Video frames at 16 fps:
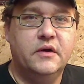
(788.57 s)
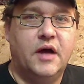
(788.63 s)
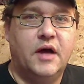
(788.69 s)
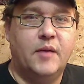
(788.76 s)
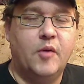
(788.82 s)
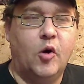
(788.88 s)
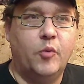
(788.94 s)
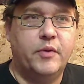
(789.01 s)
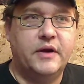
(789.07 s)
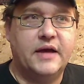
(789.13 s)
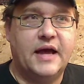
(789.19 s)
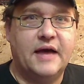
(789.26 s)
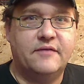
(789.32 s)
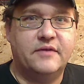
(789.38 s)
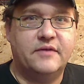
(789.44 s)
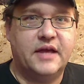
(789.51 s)
I'm hoping to
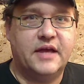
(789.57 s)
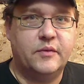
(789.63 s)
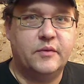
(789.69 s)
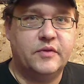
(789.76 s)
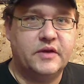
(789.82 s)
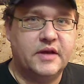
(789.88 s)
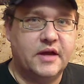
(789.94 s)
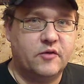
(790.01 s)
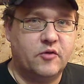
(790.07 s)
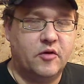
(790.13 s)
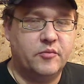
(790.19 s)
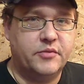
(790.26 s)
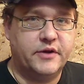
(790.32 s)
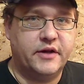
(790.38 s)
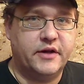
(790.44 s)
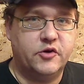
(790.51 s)
have a game with a Necron
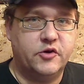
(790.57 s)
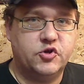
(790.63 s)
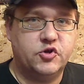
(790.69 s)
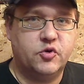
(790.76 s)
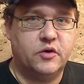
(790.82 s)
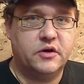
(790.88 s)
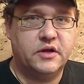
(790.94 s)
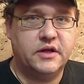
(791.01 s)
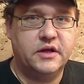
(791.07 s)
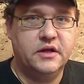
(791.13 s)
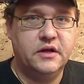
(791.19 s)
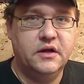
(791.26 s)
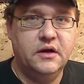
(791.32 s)
player shortly.